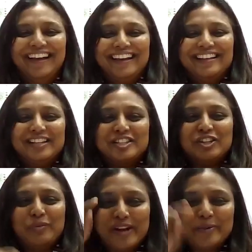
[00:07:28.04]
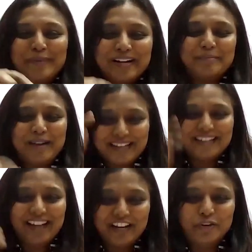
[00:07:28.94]
It's not where you press a
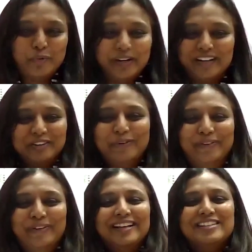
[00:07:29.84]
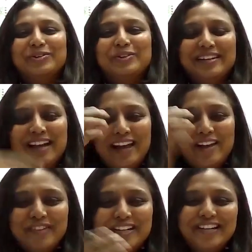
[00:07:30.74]
button and you work. No. So
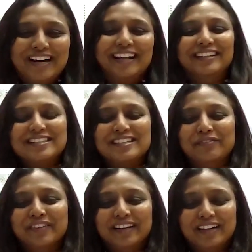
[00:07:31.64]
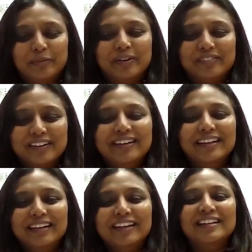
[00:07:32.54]
every child is different, and we
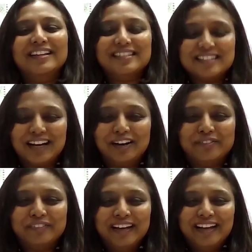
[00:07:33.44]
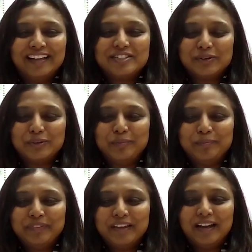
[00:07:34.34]
really need staff. So
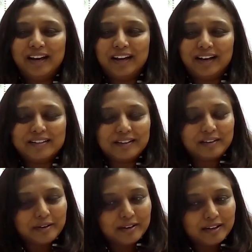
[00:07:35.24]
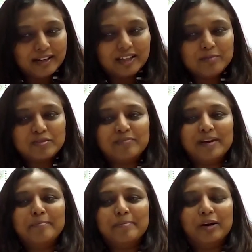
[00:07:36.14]
in terms of
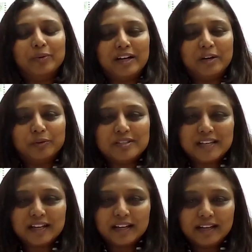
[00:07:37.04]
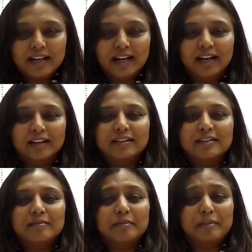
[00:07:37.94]
manpower, I would say
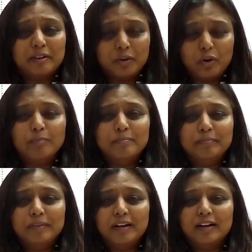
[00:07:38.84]
home